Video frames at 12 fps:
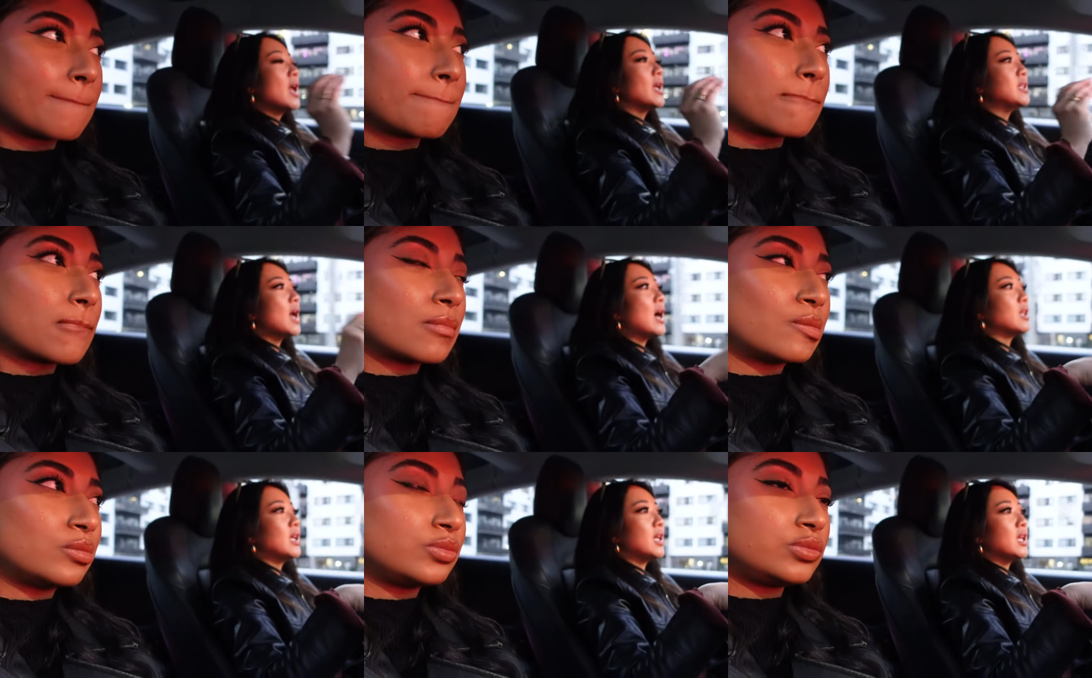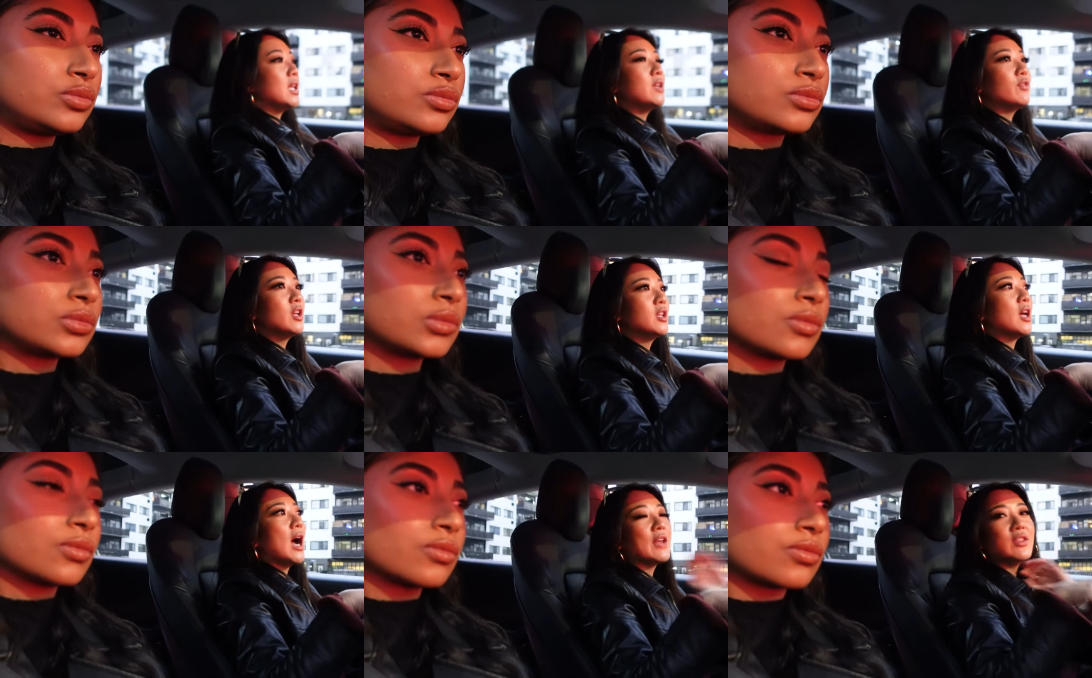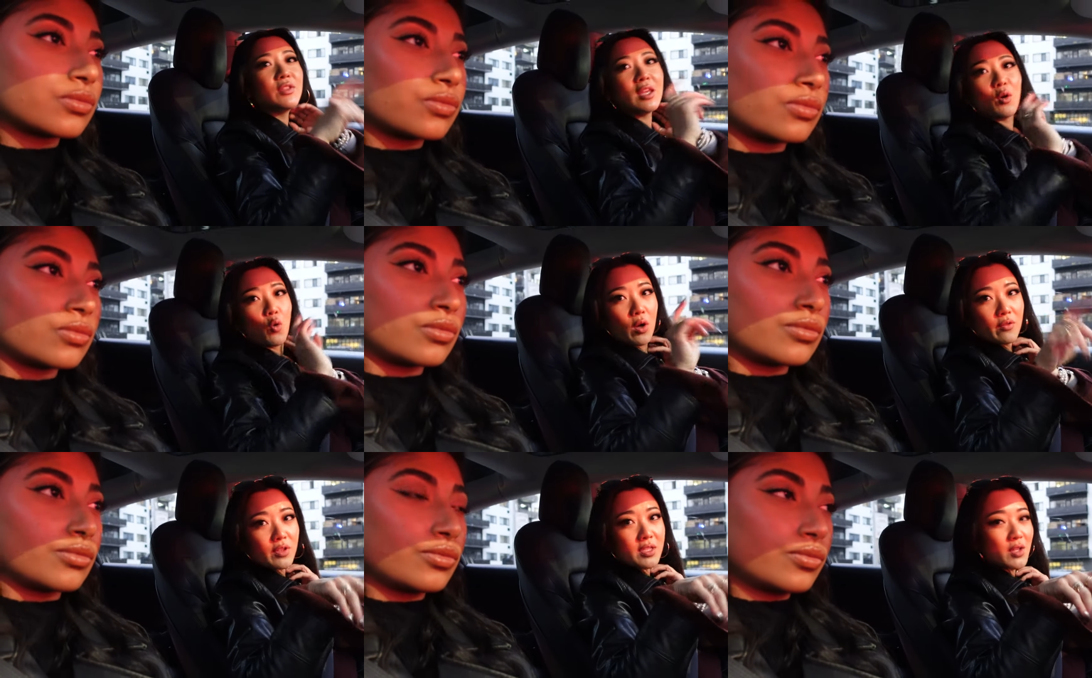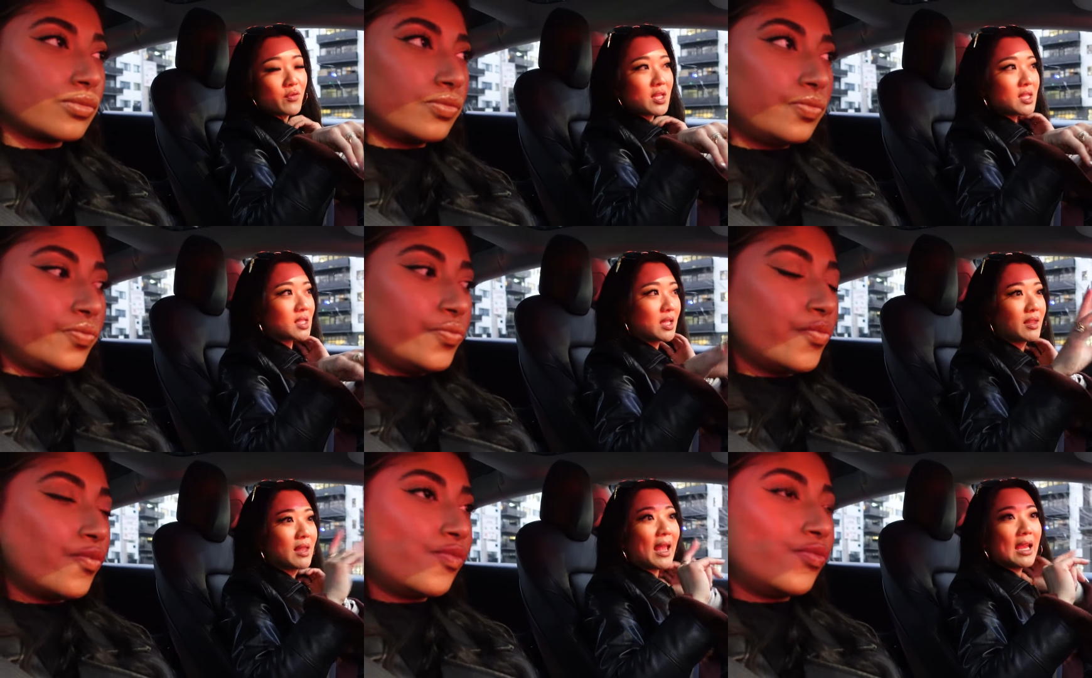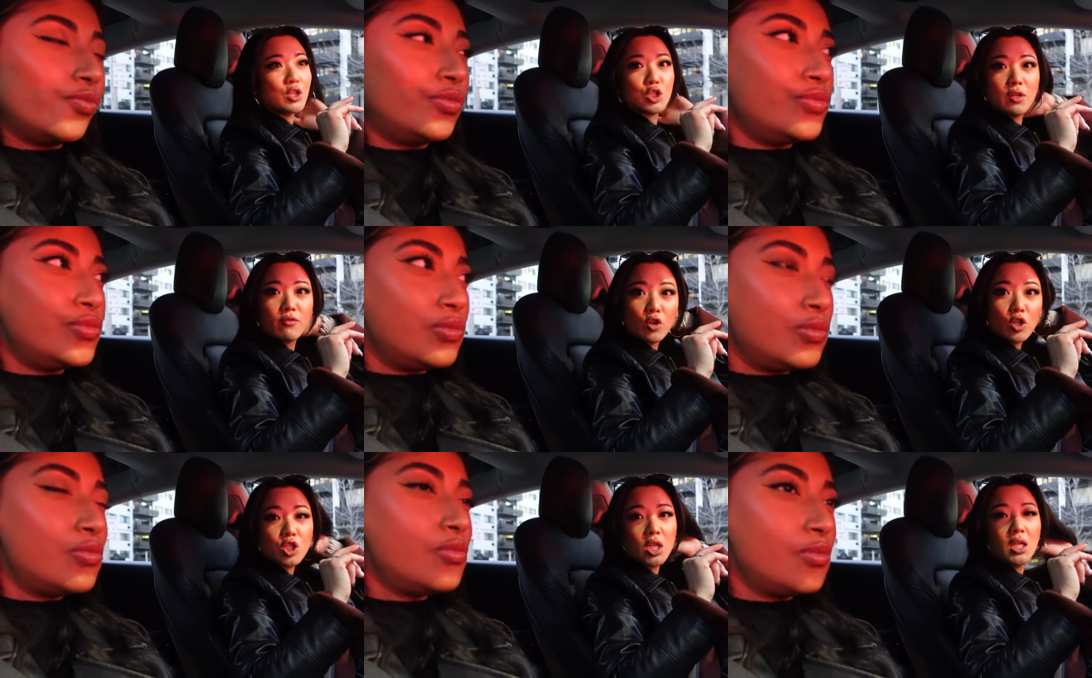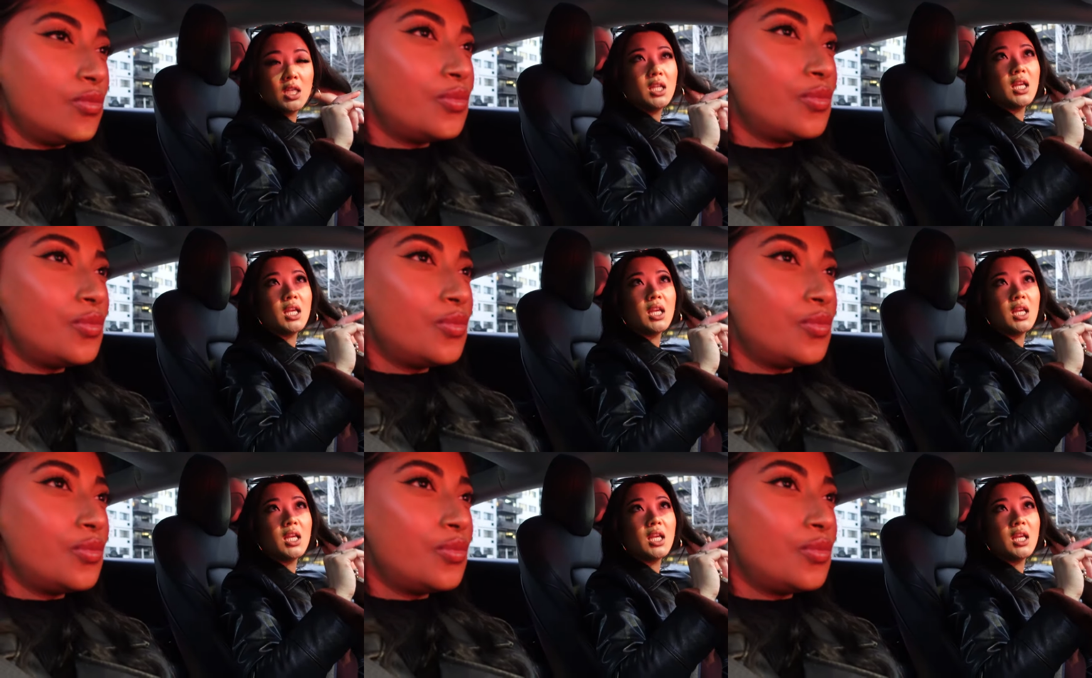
Speaker 1: yeah, like even I think the equivalent of this, like the Asian version,